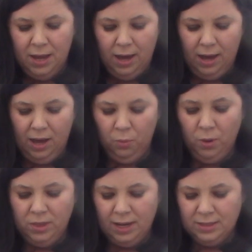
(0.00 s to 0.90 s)

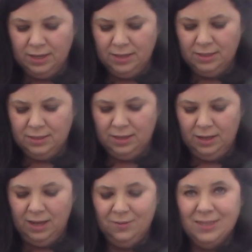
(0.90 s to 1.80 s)
What that does is it
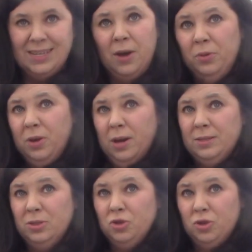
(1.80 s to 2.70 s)
evens out the
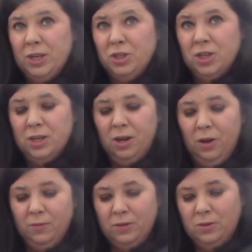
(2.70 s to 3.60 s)
concentration
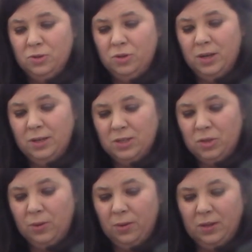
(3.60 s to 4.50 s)
of the nutrients
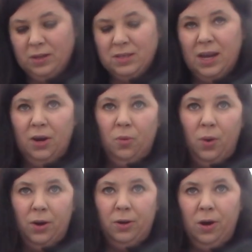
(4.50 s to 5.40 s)
throughout the entire
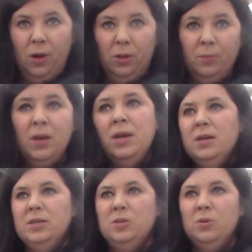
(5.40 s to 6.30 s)
water column
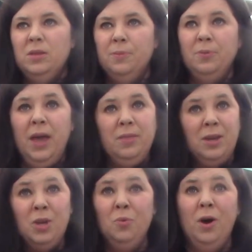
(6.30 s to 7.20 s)
so that the plant
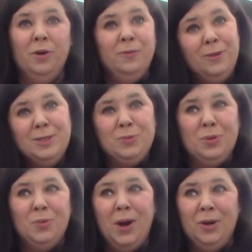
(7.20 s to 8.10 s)
that you water first
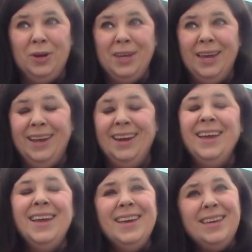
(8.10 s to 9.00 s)
with the watering can
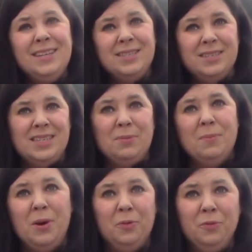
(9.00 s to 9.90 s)
gets the same
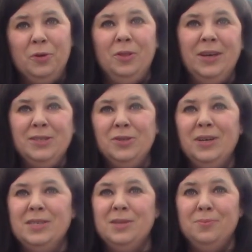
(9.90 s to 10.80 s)
amount of fertilizer
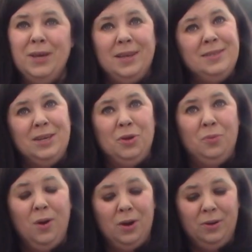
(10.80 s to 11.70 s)
as the plants that you're
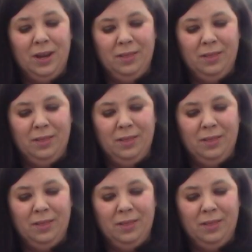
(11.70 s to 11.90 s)
watering